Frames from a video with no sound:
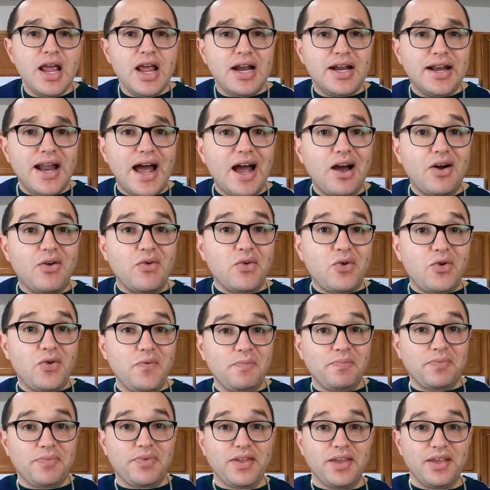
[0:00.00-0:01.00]
Now,
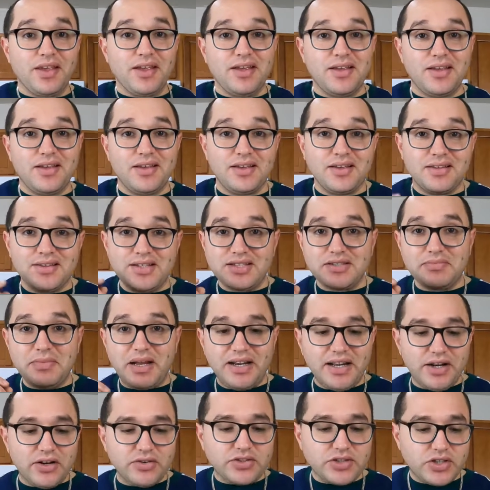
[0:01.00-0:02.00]
this is my
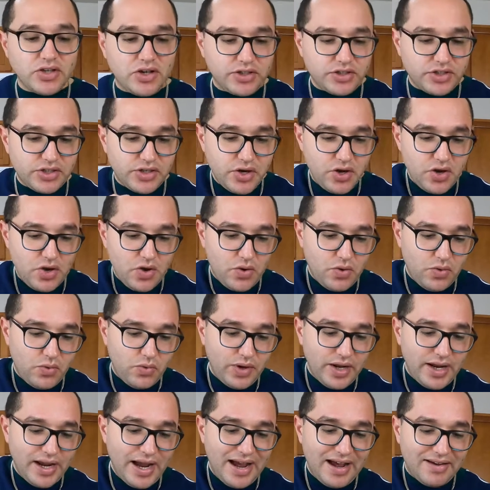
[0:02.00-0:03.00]
little touch. We
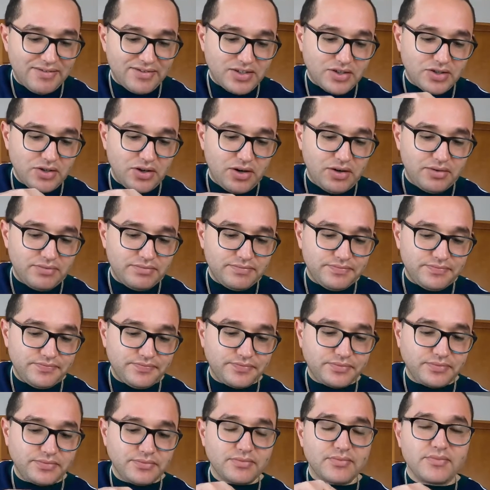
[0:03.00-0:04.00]
have some
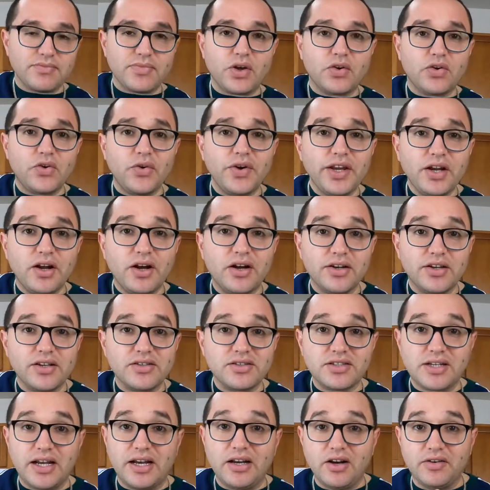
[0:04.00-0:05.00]
green onions.
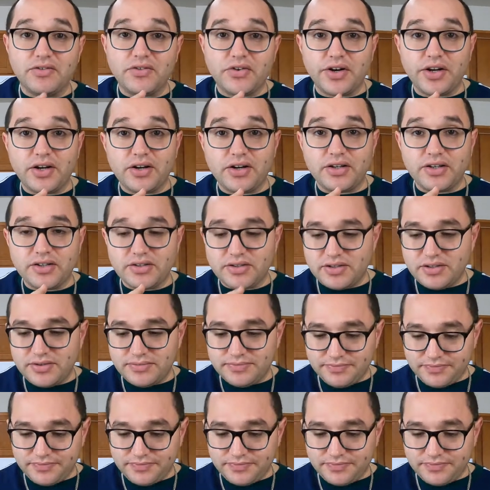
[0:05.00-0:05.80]
I love green onions.